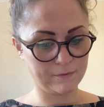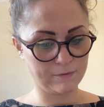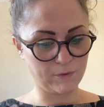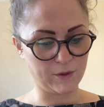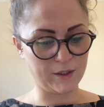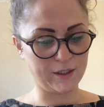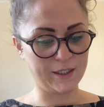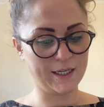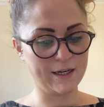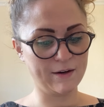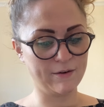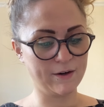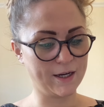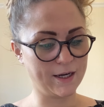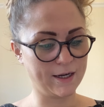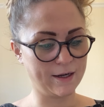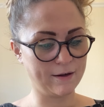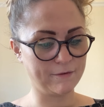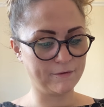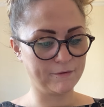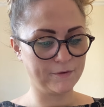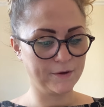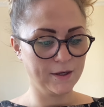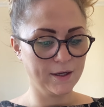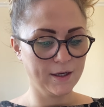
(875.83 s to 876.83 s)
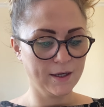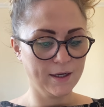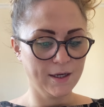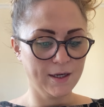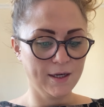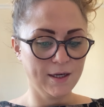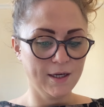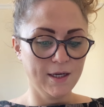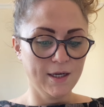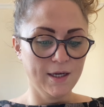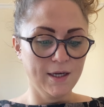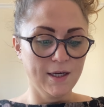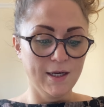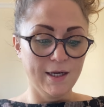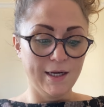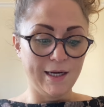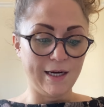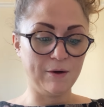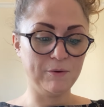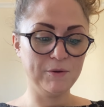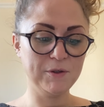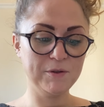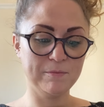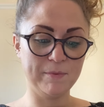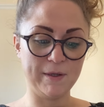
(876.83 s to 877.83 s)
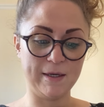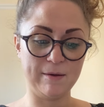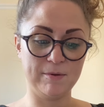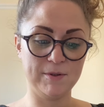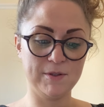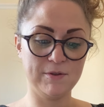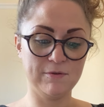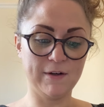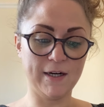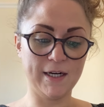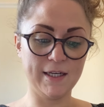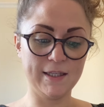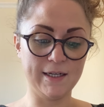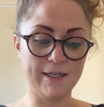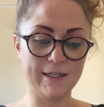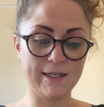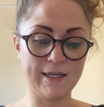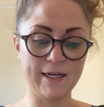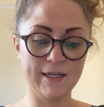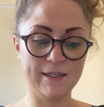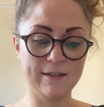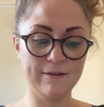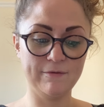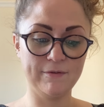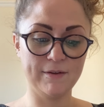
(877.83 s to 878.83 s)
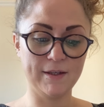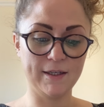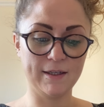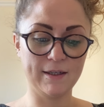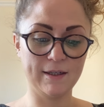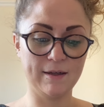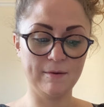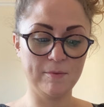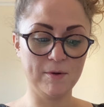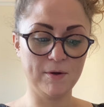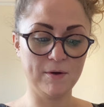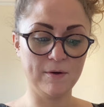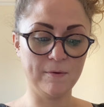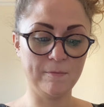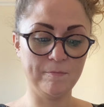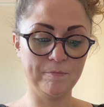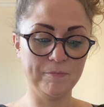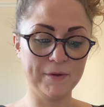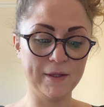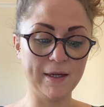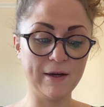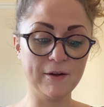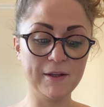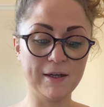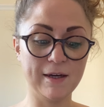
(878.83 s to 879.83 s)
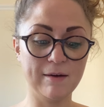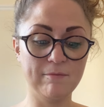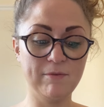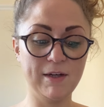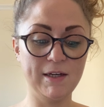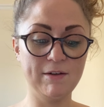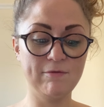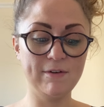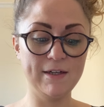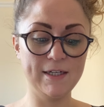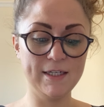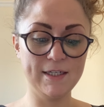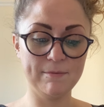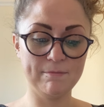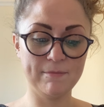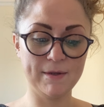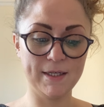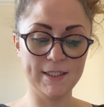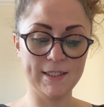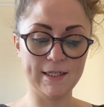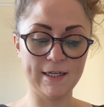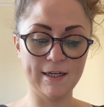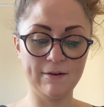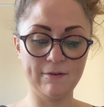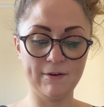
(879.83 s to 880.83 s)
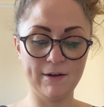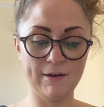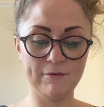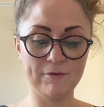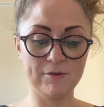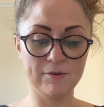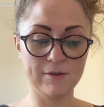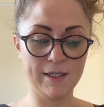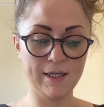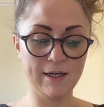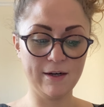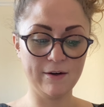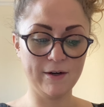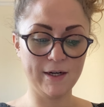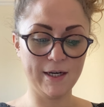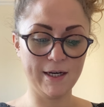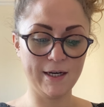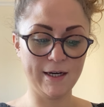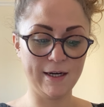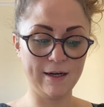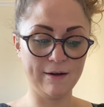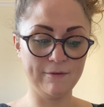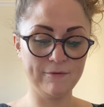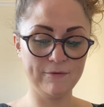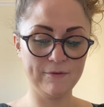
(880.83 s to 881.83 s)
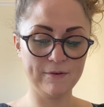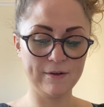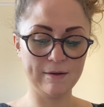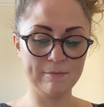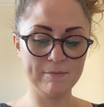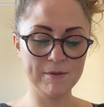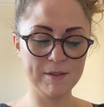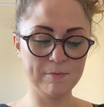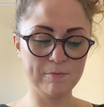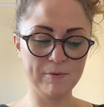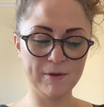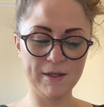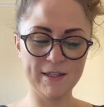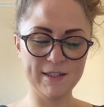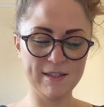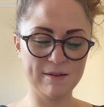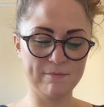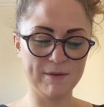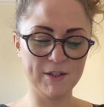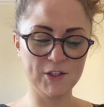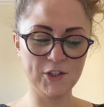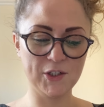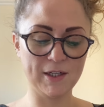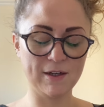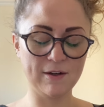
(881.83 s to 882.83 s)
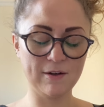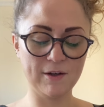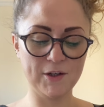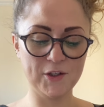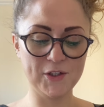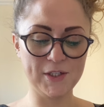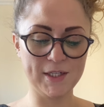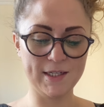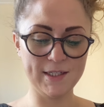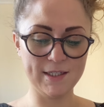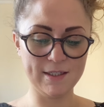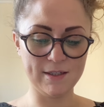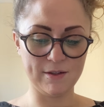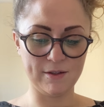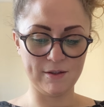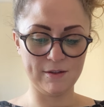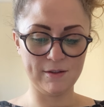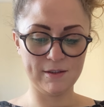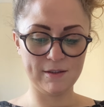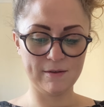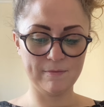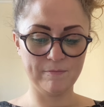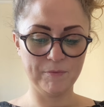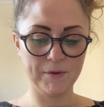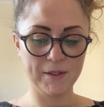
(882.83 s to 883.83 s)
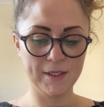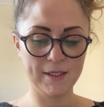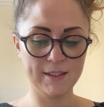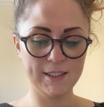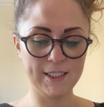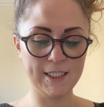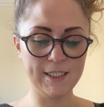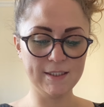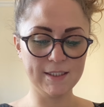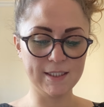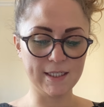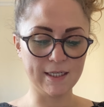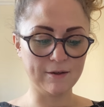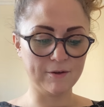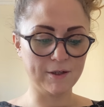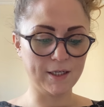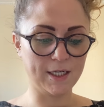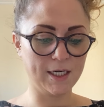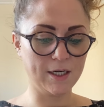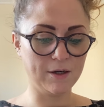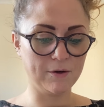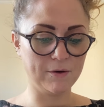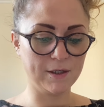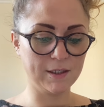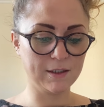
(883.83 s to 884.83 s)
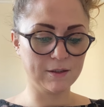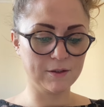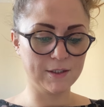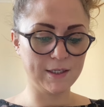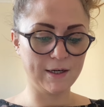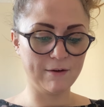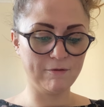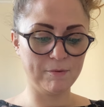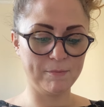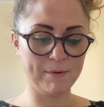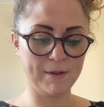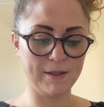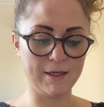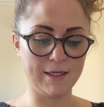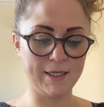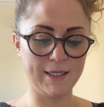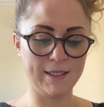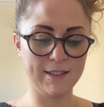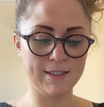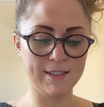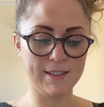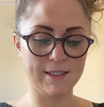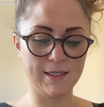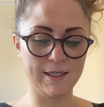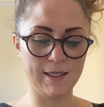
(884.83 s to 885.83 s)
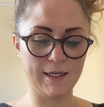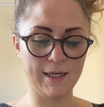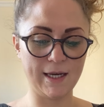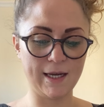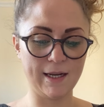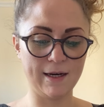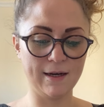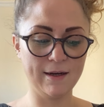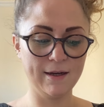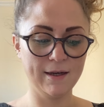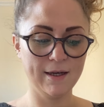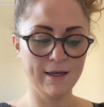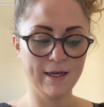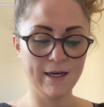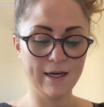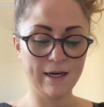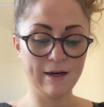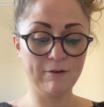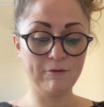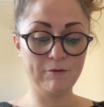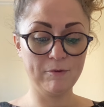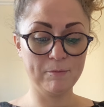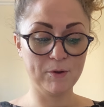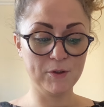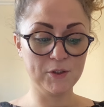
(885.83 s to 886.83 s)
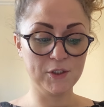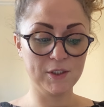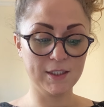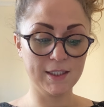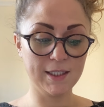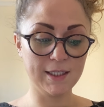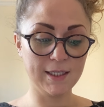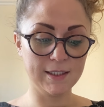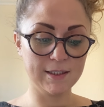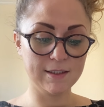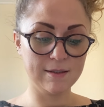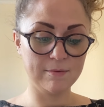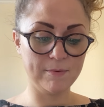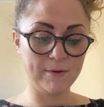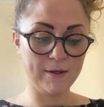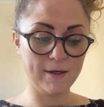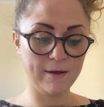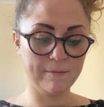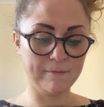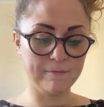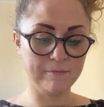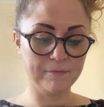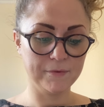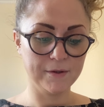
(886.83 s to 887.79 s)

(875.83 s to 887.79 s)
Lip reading: Well, a year and a half. I wouldn't be able to write that kind of thing anymore. Now that I'm rereading my diary after a year and a half, I'm surprised at my childish innocence. Deep down, I know I could never be that innocent again, however much I'd like to be.